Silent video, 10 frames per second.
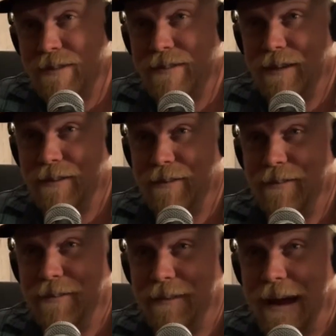as
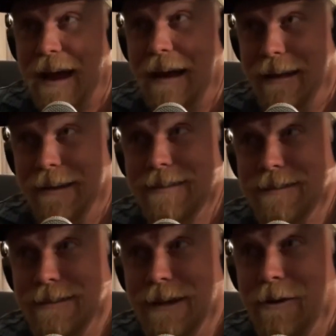Hitler. That
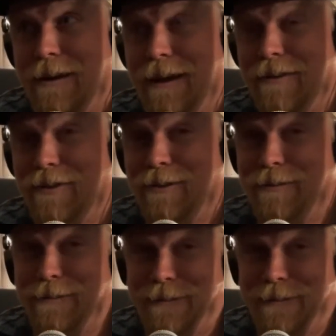is okay, dude.